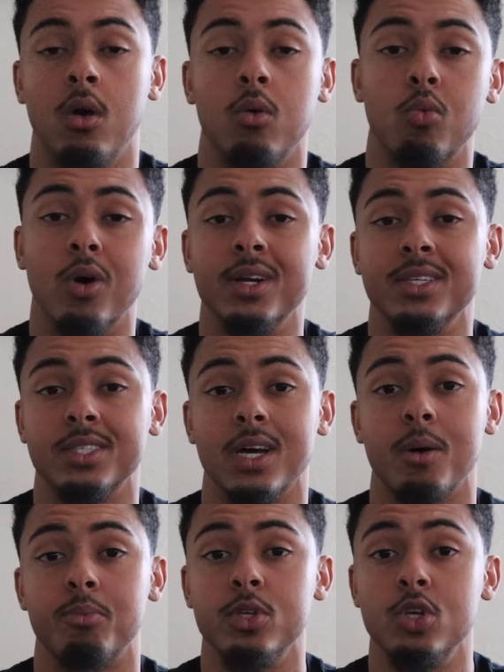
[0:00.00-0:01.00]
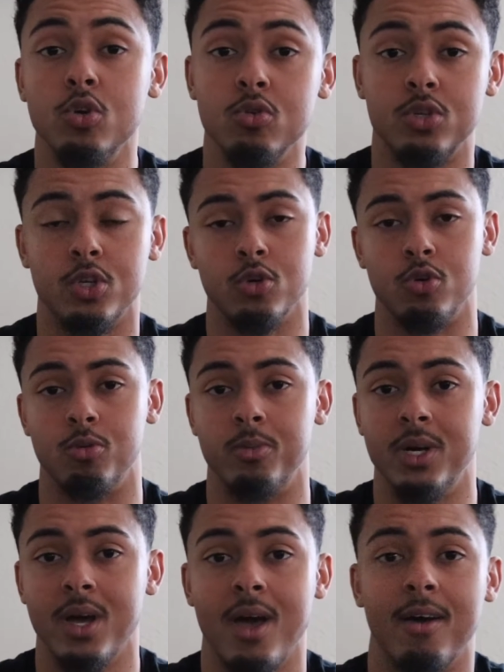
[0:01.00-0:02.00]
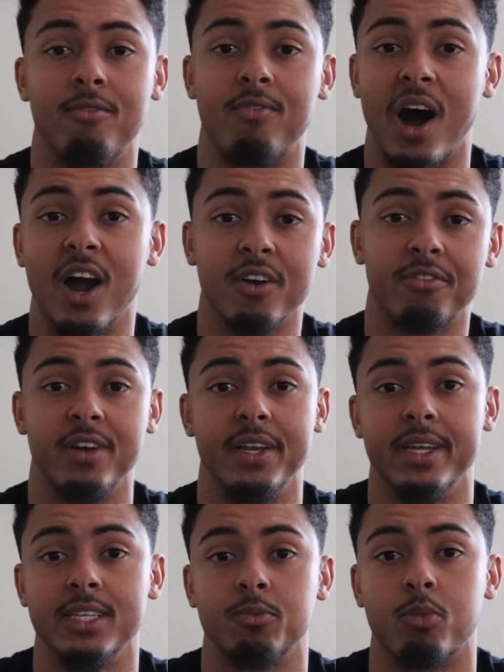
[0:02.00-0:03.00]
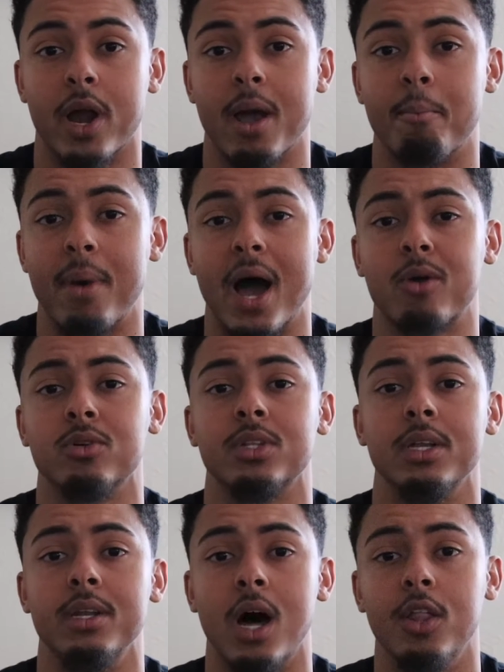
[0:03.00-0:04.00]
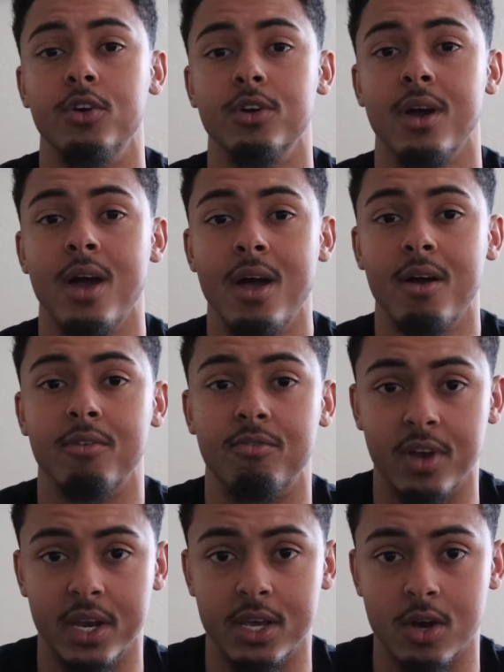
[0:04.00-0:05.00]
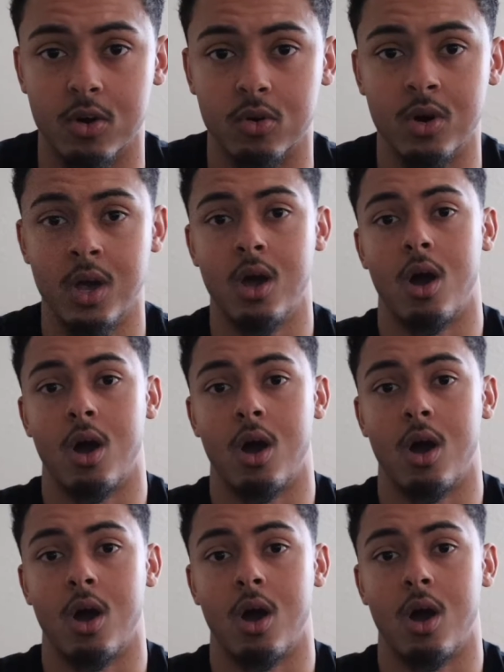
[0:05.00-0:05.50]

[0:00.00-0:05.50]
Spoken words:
What is up, YouTube? Fire Fitness Brand back with another video.